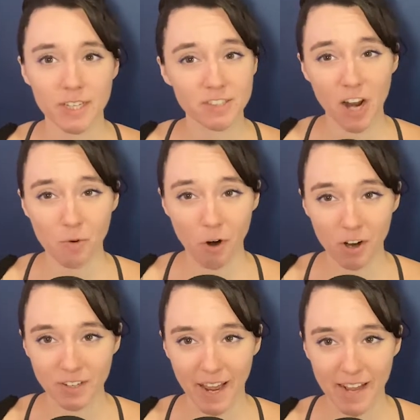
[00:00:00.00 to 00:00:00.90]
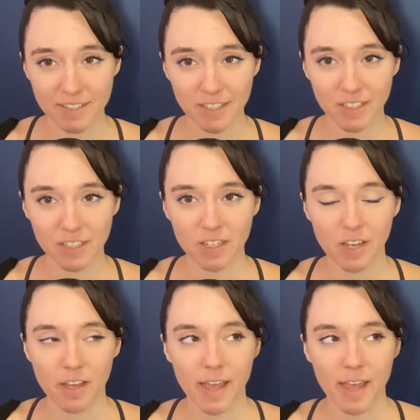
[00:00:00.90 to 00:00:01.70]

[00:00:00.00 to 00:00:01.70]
he's not wrong to ask it.